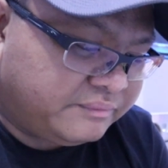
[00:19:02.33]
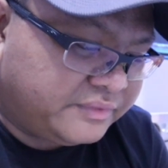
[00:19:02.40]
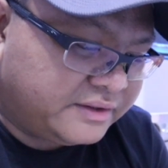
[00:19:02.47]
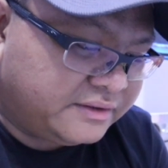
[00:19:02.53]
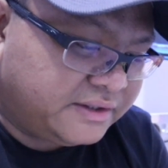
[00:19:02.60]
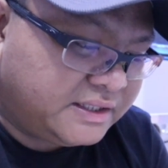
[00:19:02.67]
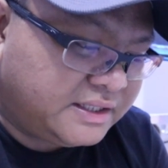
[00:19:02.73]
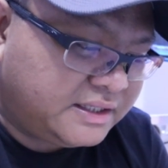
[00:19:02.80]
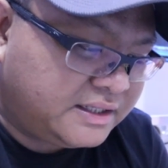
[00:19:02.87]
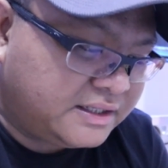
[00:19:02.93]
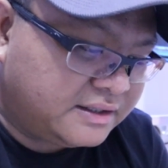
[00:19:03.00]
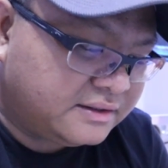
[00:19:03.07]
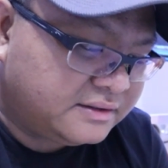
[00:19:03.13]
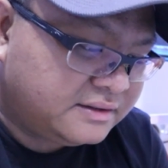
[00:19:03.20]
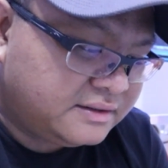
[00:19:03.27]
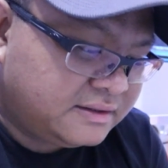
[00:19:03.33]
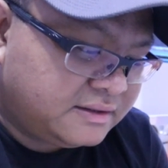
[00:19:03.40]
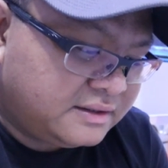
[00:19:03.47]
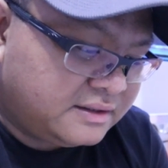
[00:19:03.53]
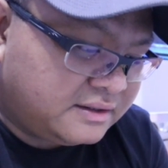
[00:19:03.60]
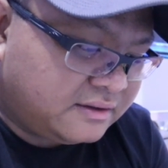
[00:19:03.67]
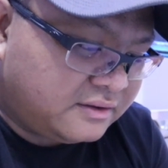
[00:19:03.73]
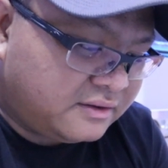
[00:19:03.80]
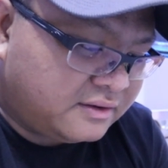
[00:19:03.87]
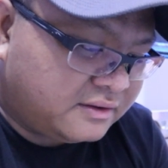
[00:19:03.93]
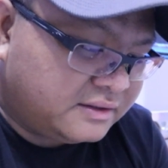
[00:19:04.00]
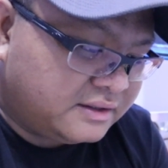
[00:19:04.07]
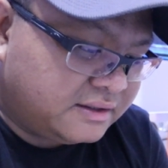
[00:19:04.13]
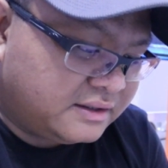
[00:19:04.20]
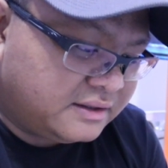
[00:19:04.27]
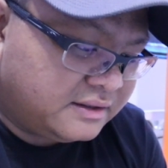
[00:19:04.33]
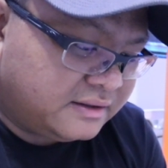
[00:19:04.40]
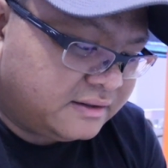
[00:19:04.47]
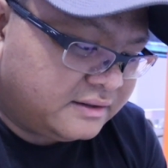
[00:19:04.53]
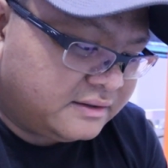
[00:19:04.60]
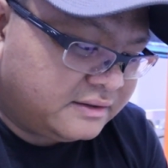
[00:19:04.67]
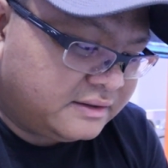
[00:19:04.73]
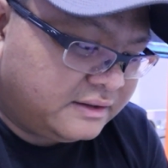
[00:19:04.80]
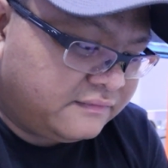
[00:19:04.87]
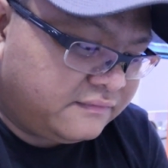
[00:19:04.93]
the reading here on the